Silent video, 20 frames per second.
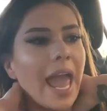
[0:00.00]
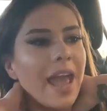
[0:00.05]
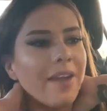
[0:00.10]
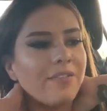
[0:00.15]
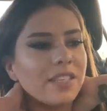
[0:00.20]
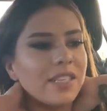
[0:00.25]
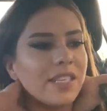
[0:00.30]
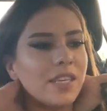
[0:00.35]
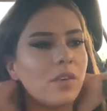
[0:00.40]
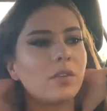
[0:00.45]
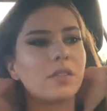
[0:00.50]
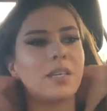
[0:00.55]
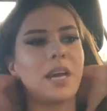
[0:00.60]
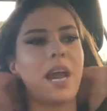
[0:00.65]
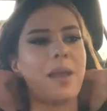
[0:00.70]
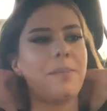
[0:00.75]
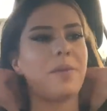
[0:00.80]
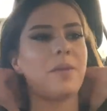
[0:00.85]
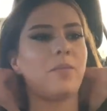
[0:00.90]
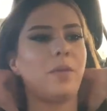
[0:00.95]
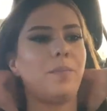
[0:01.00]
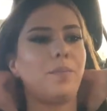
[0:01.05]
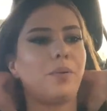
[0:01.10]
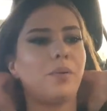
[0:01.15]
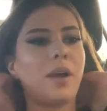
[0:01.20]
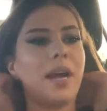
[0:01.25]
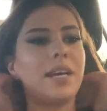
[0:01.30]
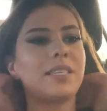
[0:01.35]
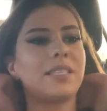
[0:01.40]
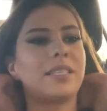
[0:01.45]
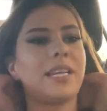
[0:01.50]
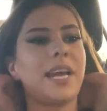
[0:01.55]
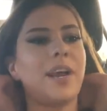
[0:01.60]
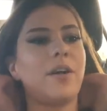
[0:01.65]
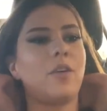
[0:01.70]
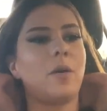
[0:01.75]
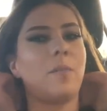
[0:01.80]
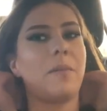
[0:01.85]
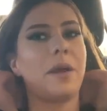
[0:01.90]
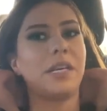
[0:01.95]
Every single time he would press
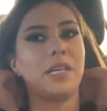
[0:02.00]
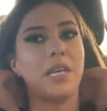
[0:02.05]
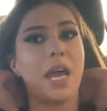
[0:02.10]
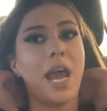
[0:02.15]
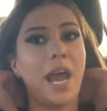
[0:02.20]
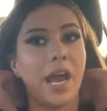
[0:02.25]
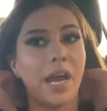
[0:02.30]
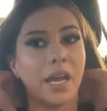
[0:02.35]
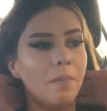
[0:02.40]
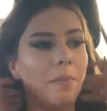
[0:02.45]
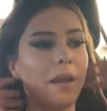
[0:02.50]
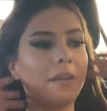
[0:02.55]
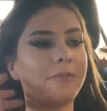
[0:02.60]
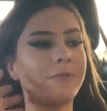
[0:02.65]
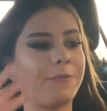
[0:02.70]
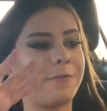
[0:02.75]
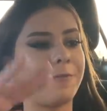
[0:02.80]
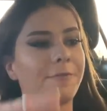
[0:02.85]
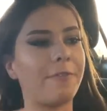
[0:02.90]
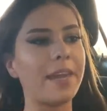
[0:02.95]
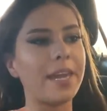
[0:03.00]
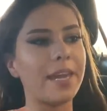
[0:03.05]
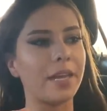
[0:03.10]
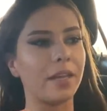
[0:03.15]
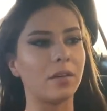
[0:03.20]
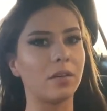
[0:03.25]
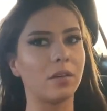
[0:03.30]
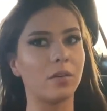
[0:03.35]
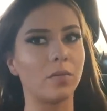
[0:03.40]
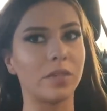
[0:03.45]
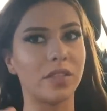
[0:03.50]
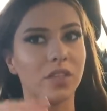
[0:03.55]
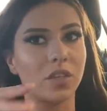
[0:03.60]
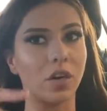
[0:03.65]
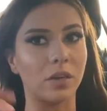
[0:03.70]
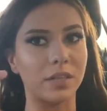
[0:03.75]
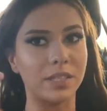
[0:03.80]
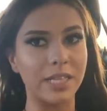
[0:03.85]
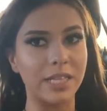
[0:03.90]
down on my neck, my feet would start